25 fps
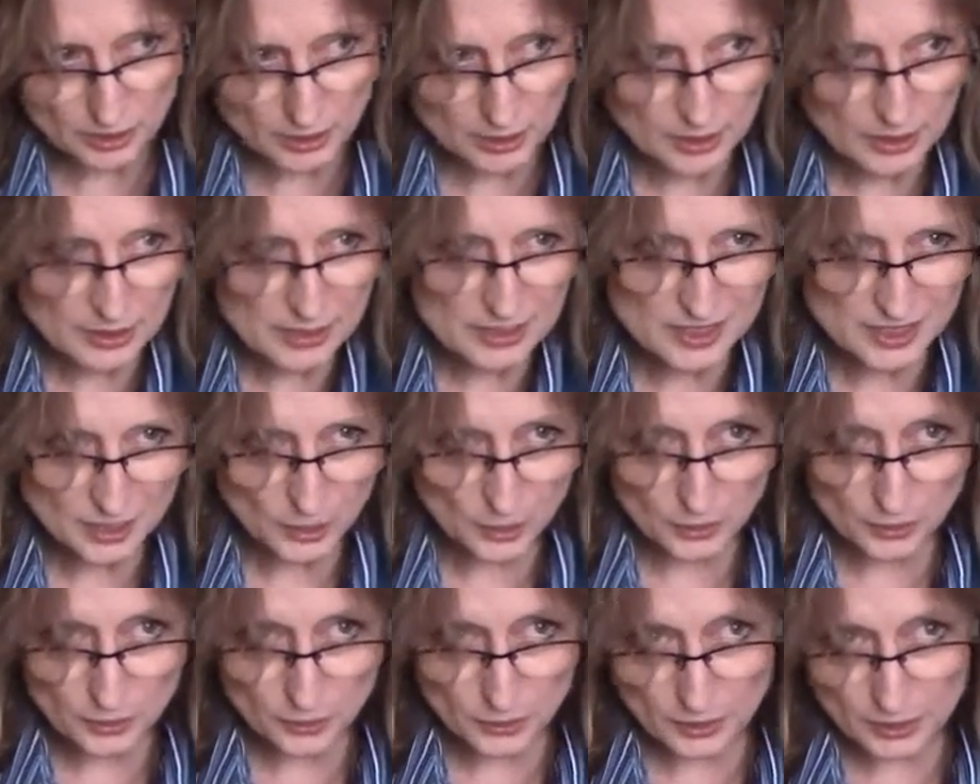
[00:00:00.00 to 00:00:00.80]
sour
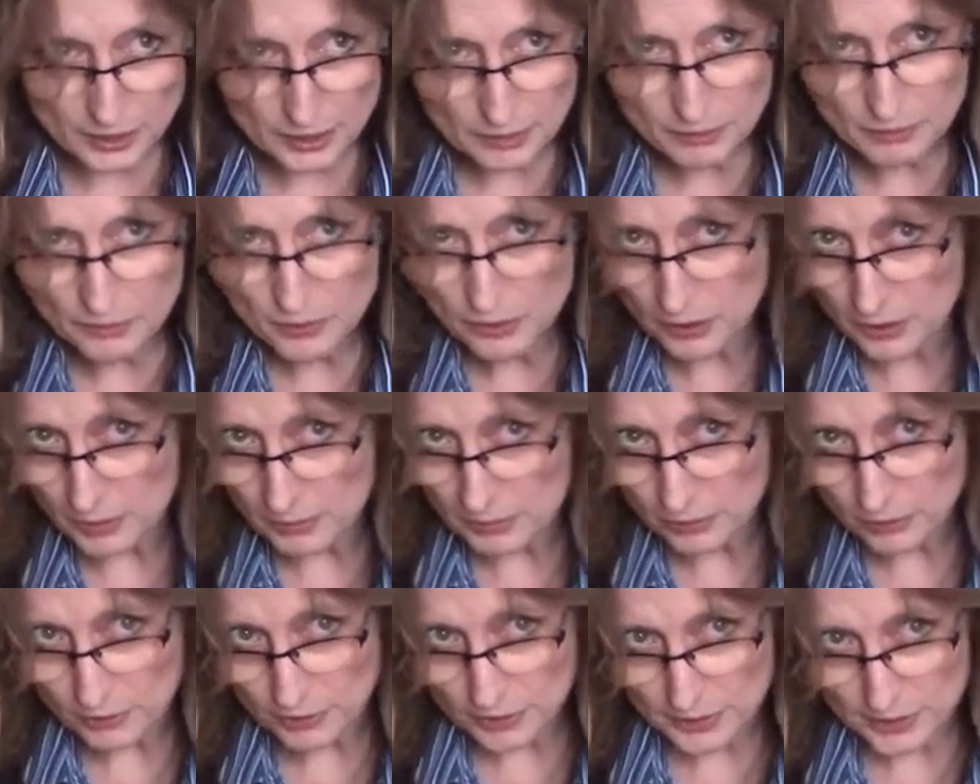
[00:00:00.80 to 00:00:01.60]
cream, crème
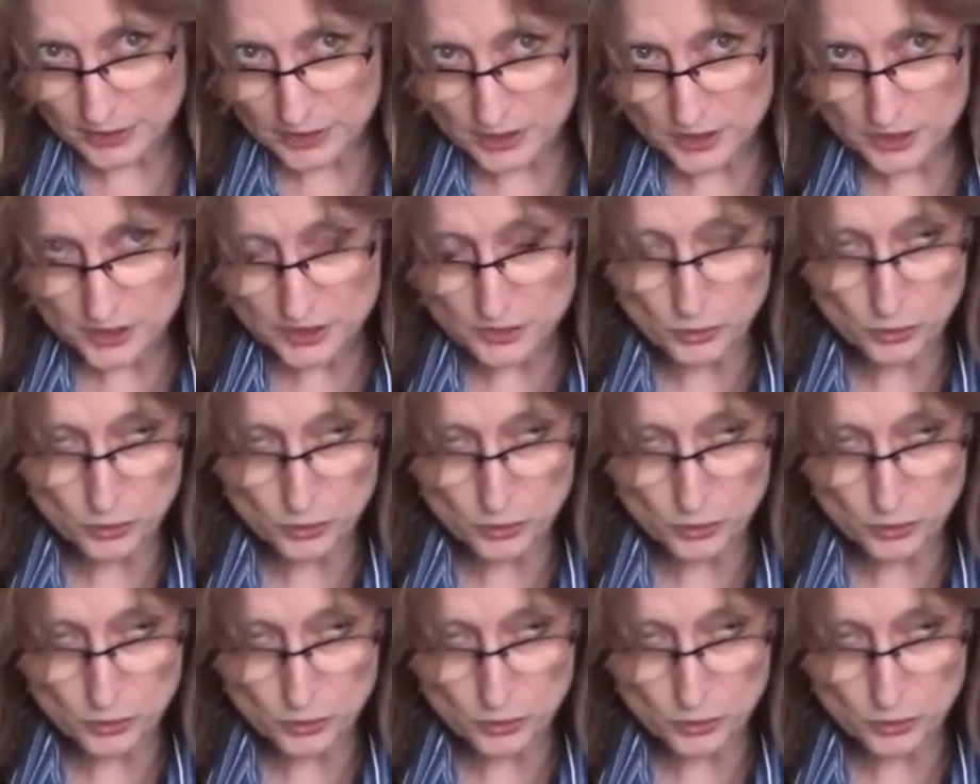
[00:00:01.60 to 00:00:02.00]
fraîche,